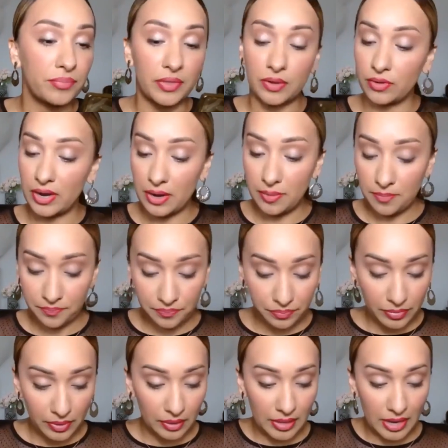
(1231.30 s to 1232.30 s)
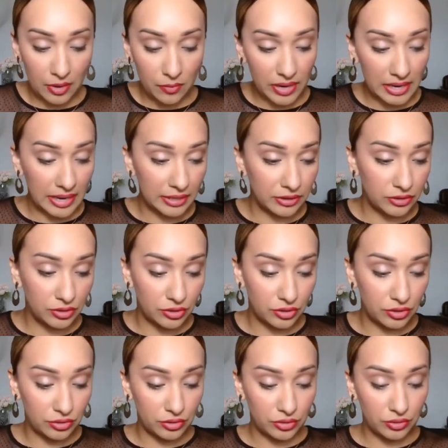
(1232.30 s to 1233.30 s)
Okay, now what I like to
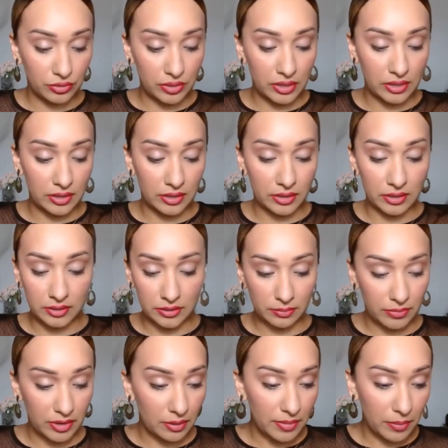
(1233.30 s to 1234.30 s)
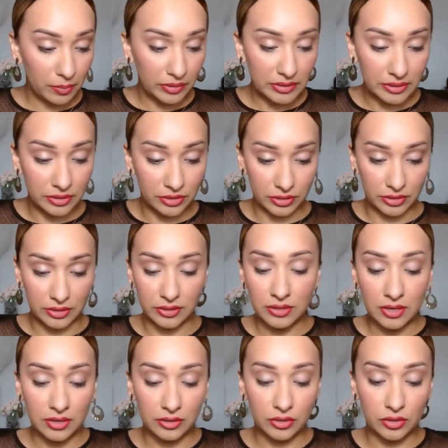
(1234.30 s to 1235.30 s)
do is I'm all about
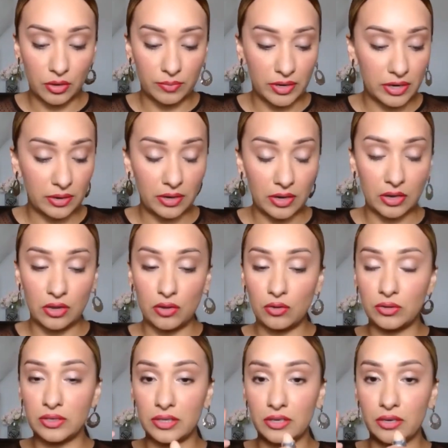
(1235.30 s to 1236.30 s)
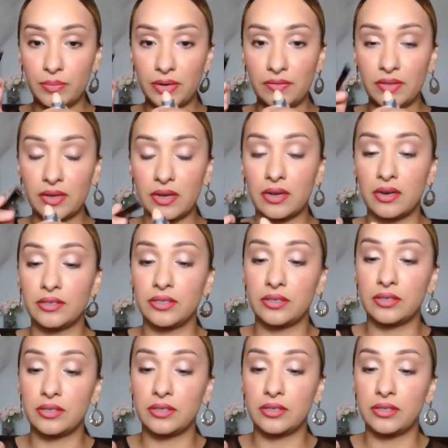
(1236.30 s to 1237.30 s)
precision. So I'm going to use a little bit of
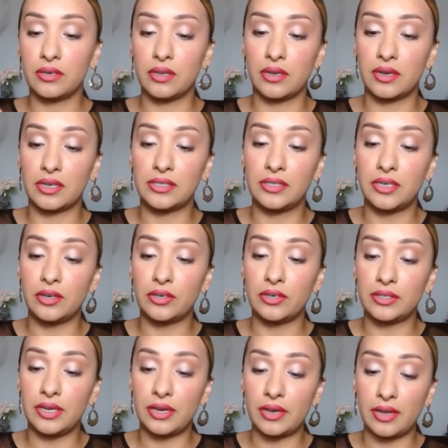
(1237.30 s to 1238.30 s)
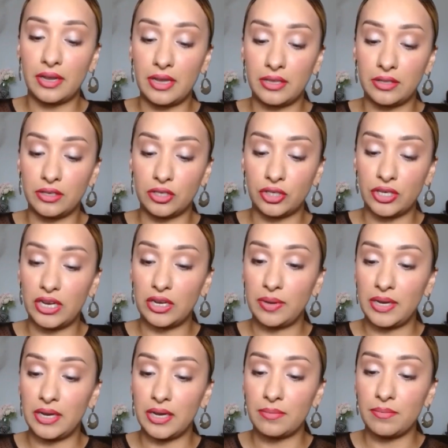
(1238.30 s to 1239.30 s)
the concealer stick in the shade
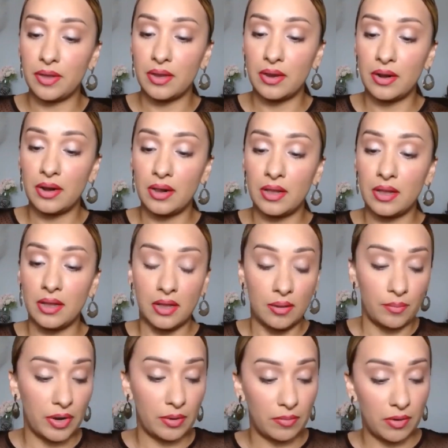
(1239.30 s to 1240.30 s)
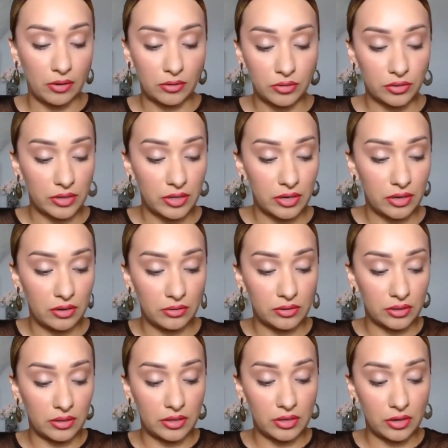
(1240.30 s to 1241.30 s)
medium, but I'm also going to use a
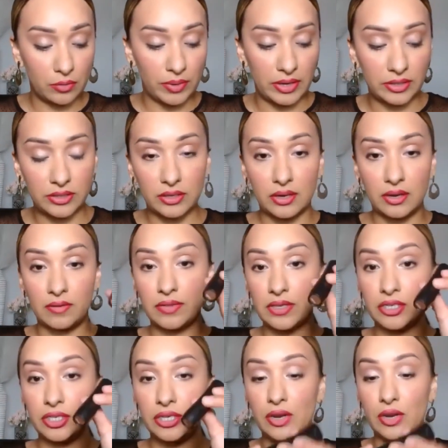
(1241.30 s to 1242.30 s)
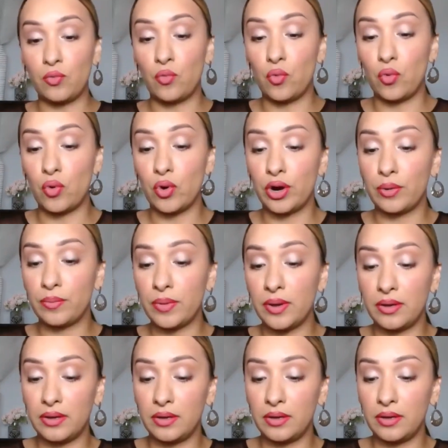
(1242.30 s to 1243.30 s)
little bit of the shade
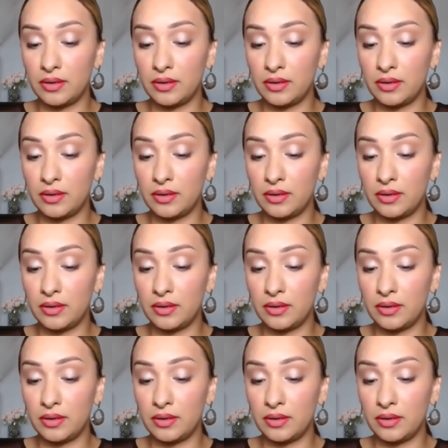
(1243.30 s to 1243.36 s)
warm